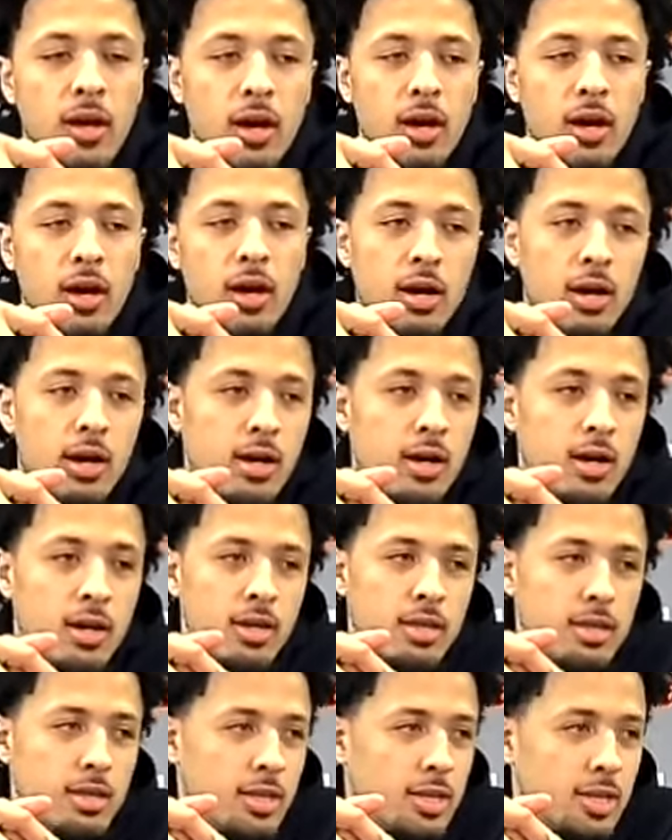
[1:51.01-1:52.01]

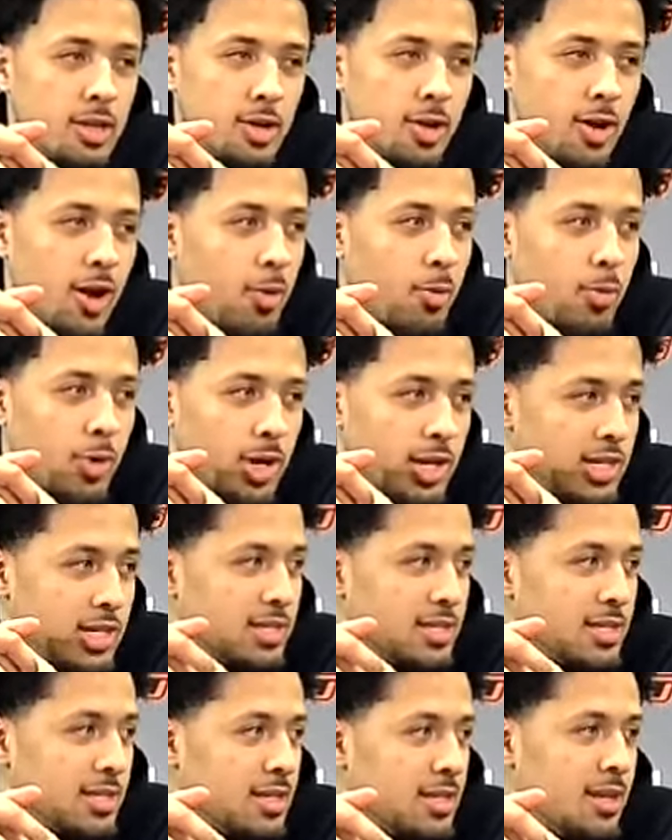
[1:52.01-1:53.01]
You know, I wish